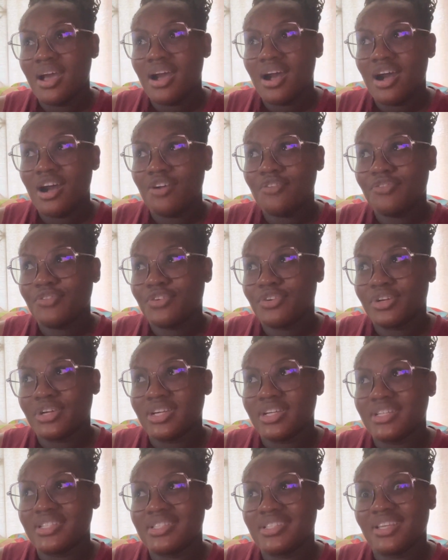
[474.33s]
Of
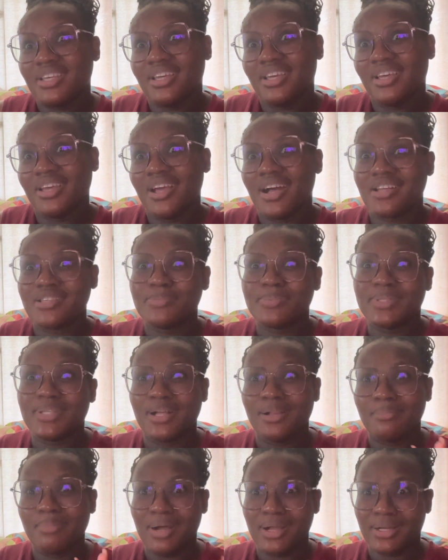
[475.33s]
course,
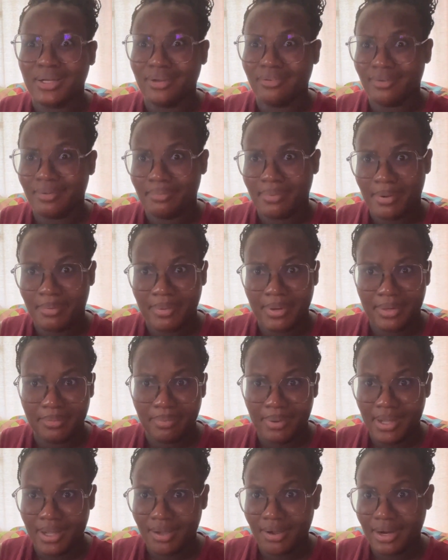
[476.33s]
hospital bag never properly
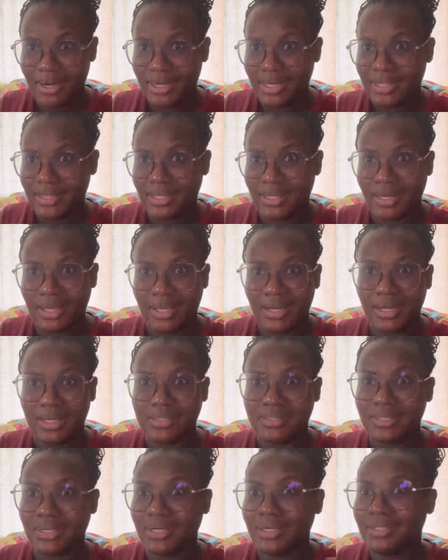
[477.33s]
packed or anything like
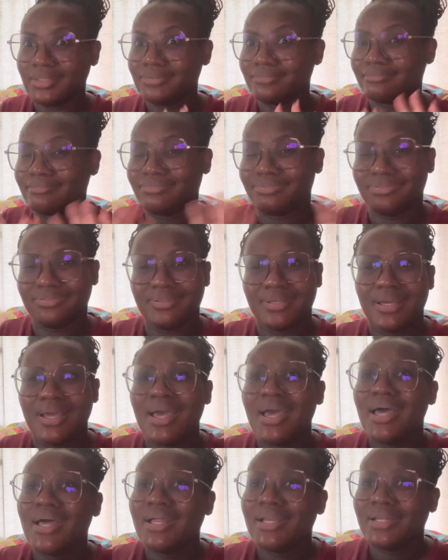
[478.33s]
that. Or
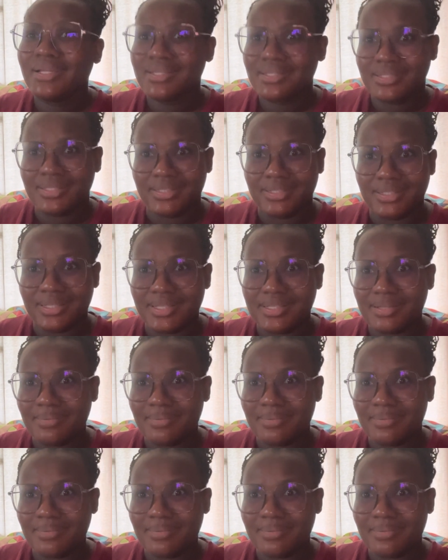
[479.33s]
listen, because